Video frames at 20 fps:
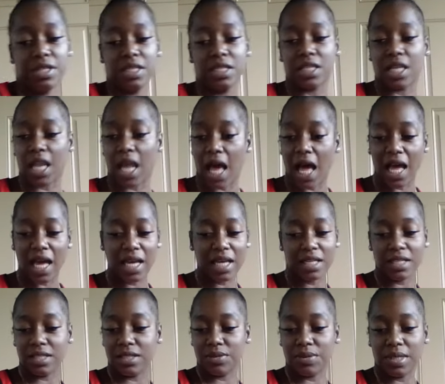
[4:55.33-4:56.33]
these
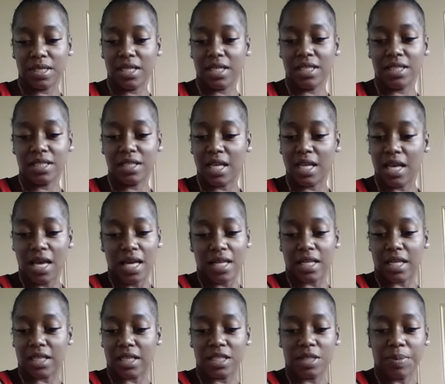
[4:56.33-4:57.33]
lies was,
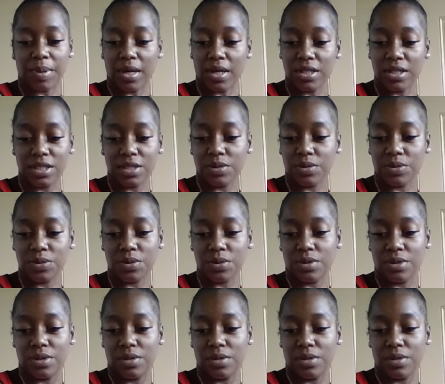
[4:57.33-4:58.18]
that this person,